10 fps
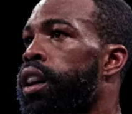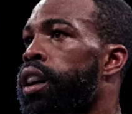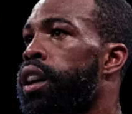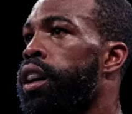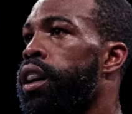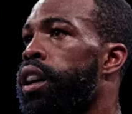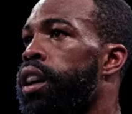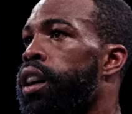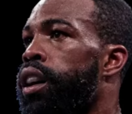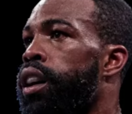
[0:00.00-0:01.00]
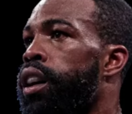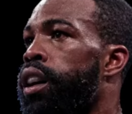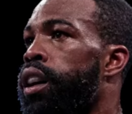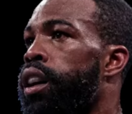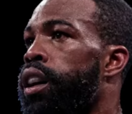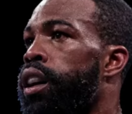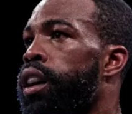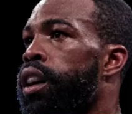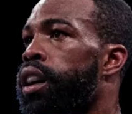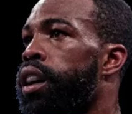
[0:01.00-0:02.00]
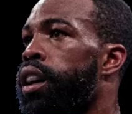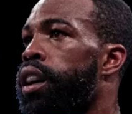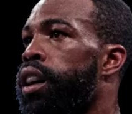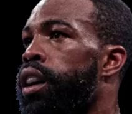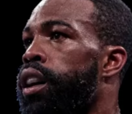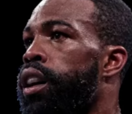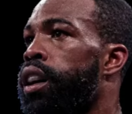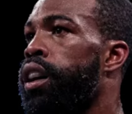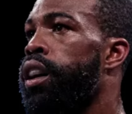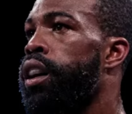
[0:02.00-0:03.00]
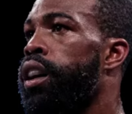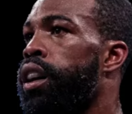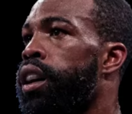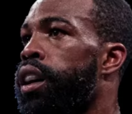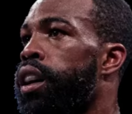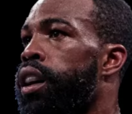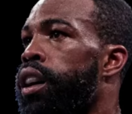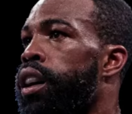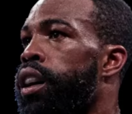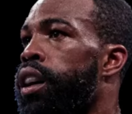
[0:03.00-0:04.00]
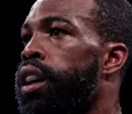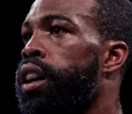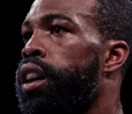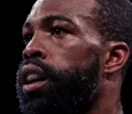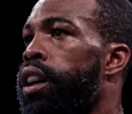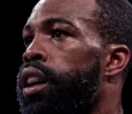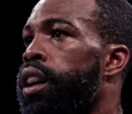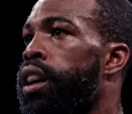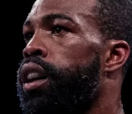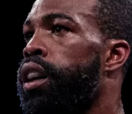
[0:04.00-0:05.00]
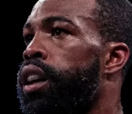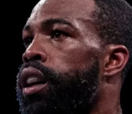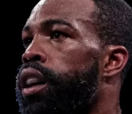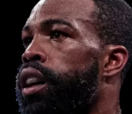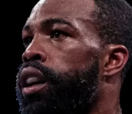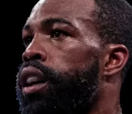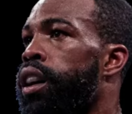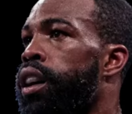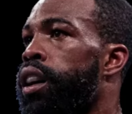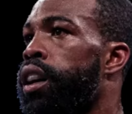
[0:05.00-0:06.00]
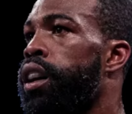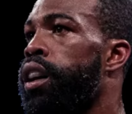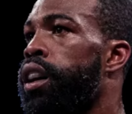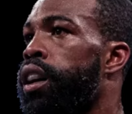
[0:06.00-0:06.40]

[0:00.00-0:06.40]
[no speech]